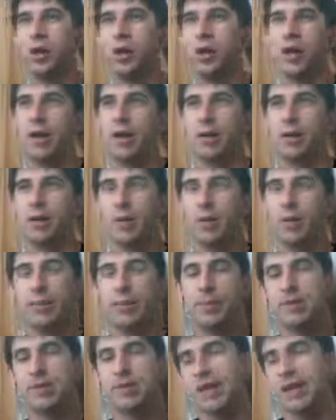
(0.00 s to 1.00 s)
and
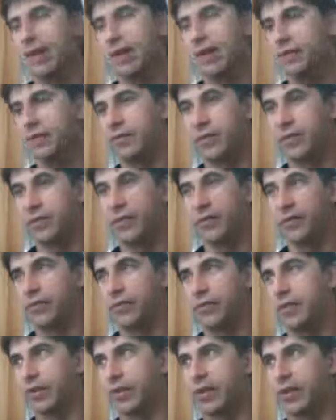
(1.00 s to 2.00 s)
weapons have other
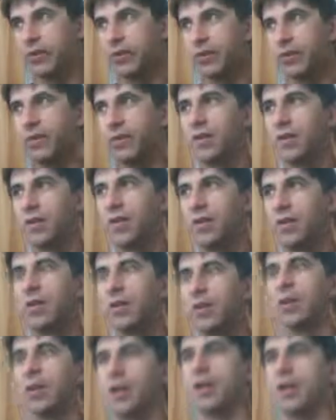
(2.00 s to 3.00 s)
things.
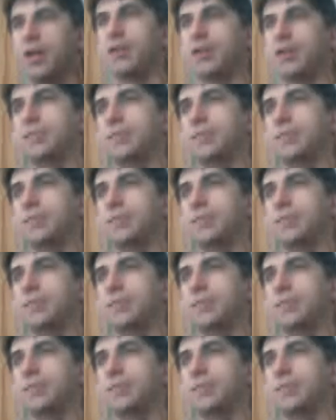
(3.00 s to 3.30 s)
God,